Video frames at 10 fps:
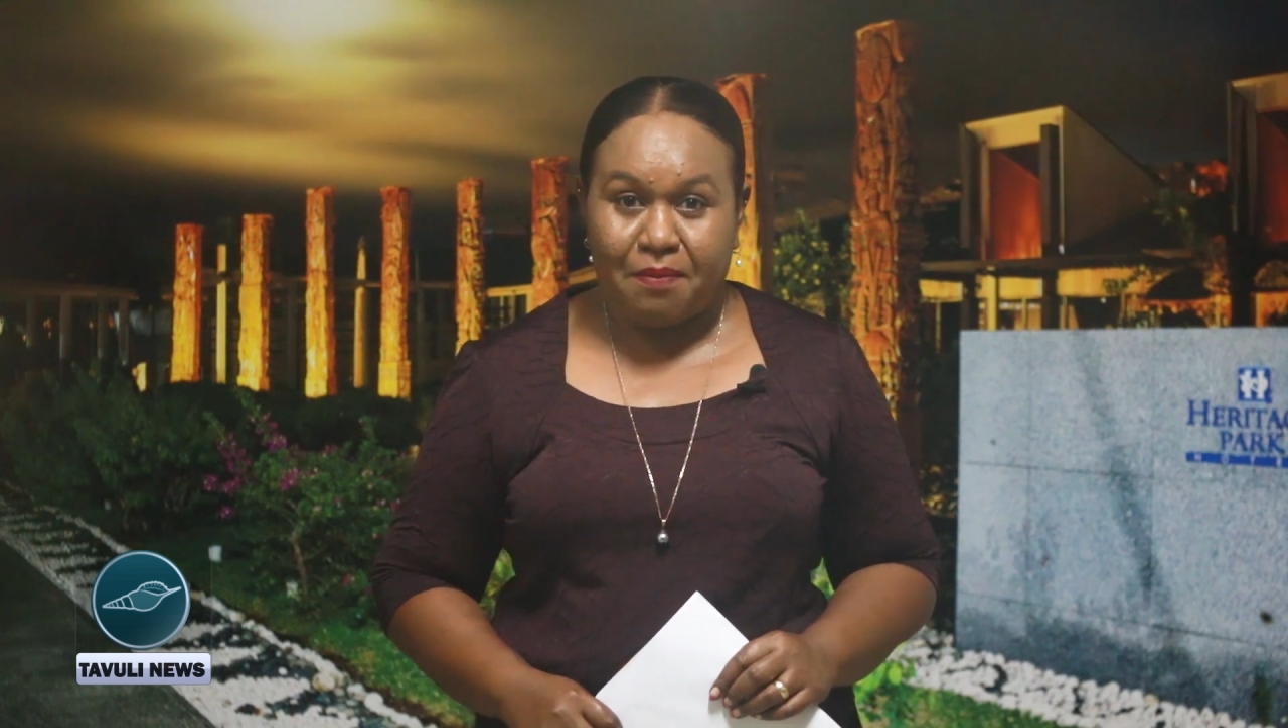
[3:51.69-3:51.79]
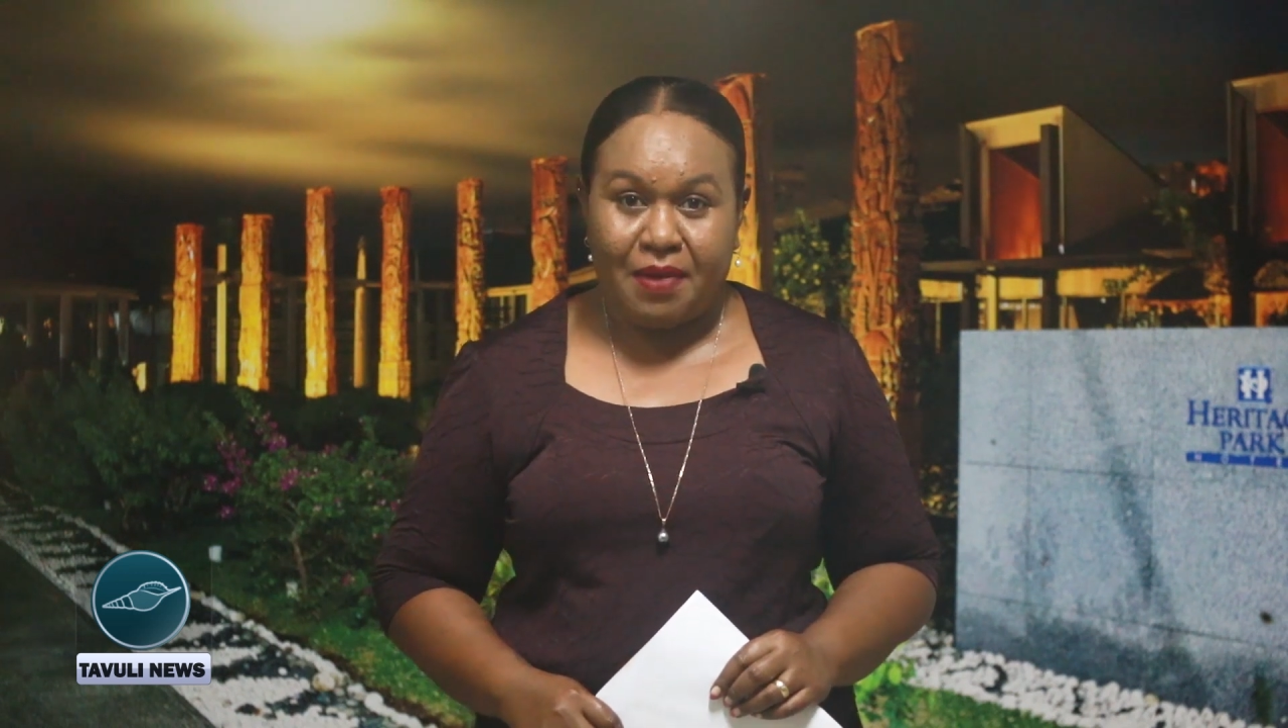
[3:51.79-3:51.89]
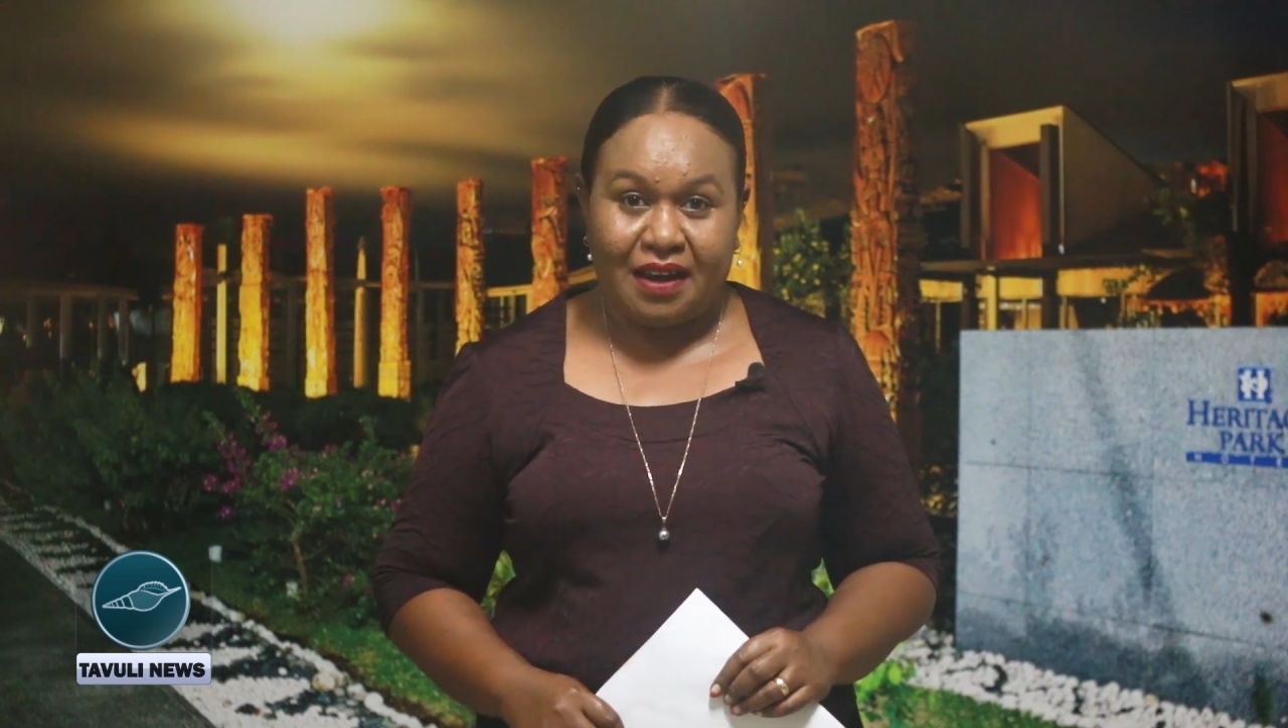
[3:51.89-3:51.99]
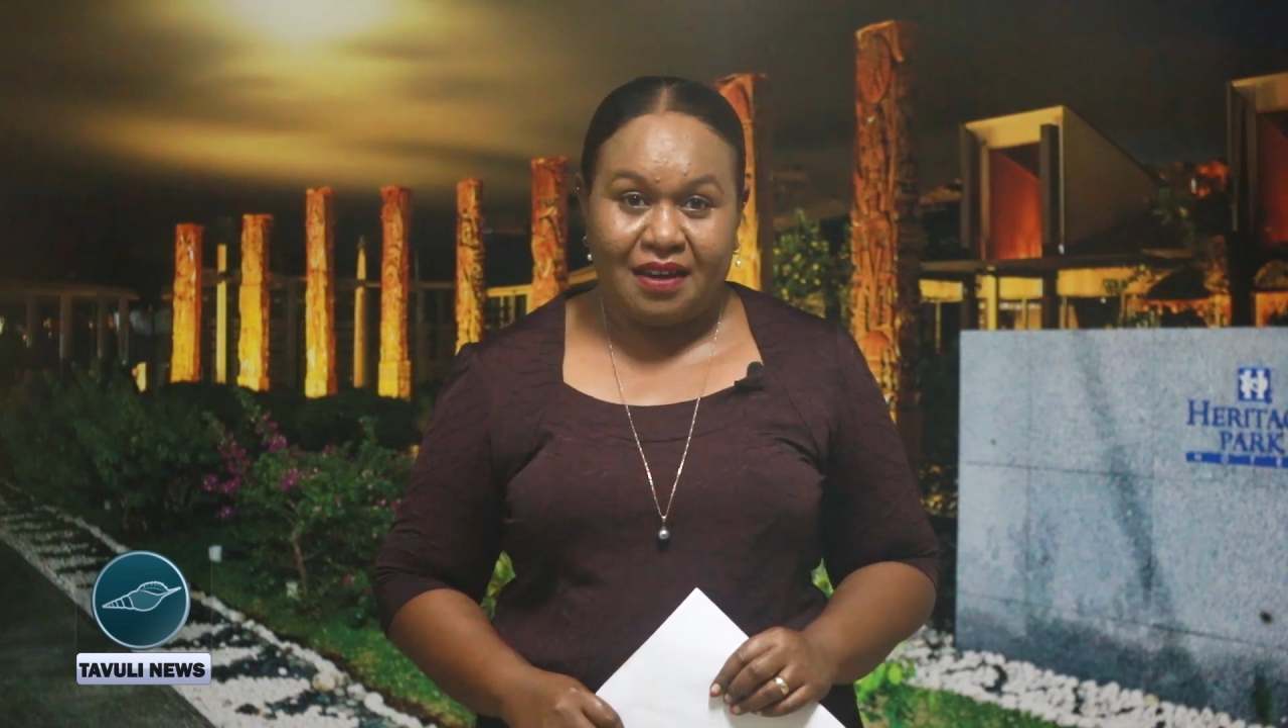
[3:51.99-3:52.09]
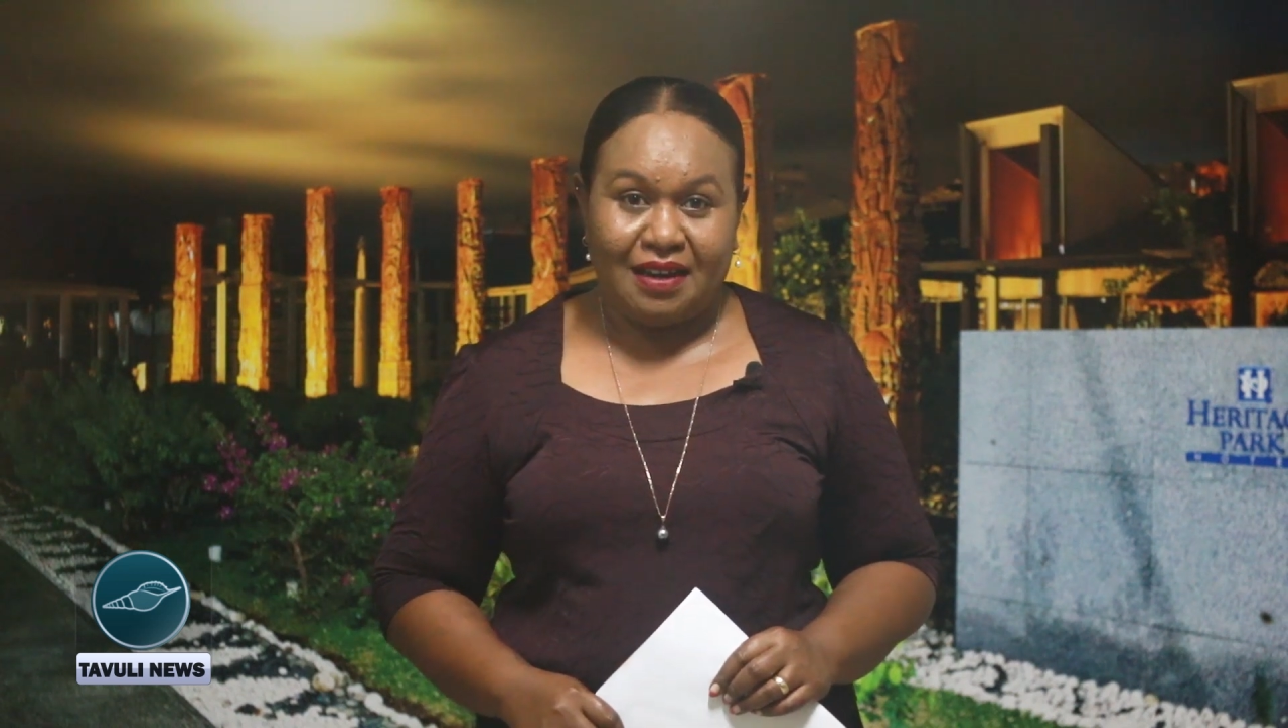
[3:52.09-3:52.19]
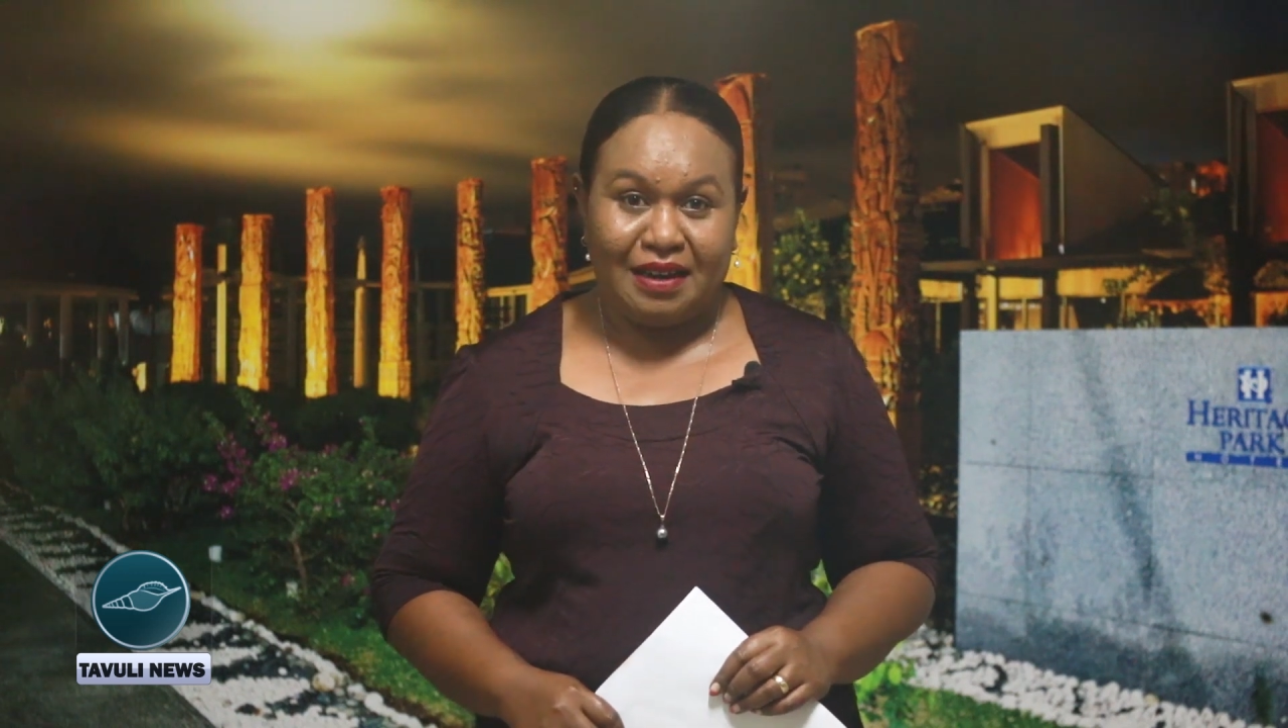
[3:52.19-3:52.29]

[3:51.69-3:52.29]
Barry